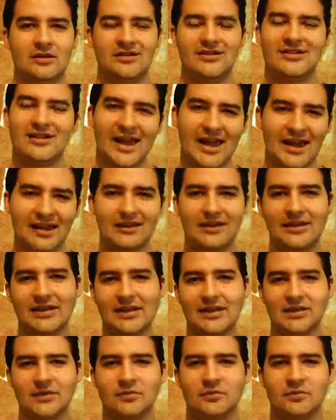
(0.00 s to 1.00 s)

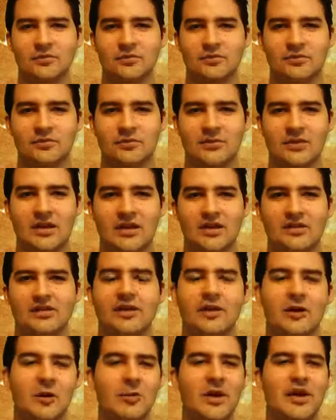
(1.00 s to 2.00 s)
Sadly,
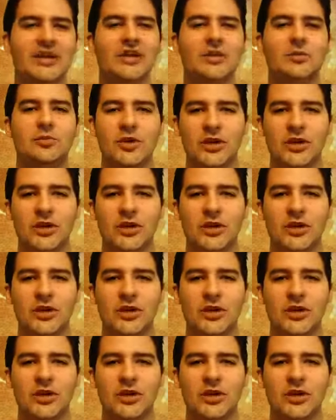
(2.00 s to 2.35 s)
there are many